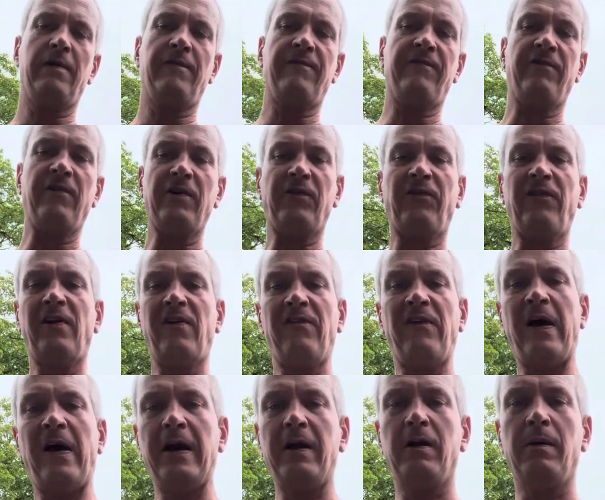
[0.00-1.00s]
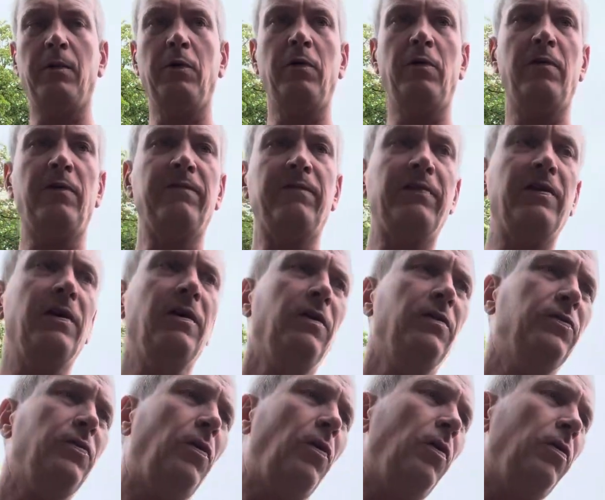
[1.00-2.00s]
First from the fire moved
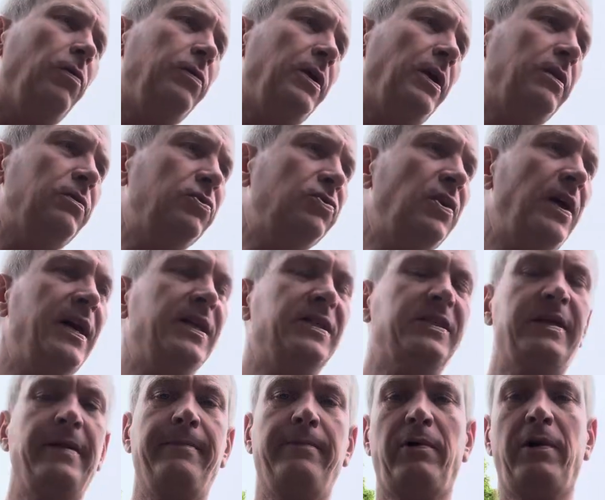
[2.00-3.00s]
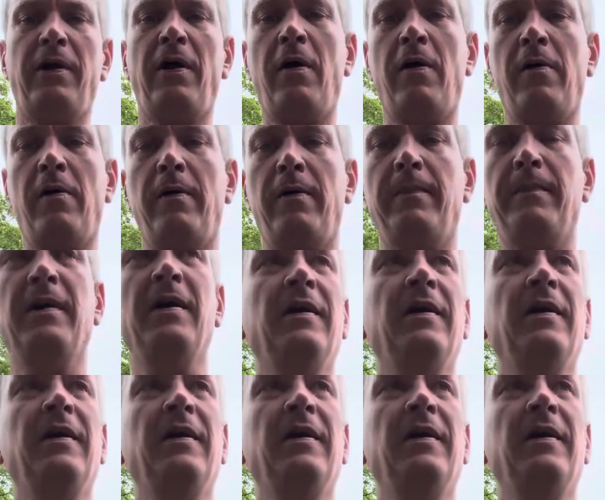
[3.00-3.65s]
to a whole nother address, then brought home.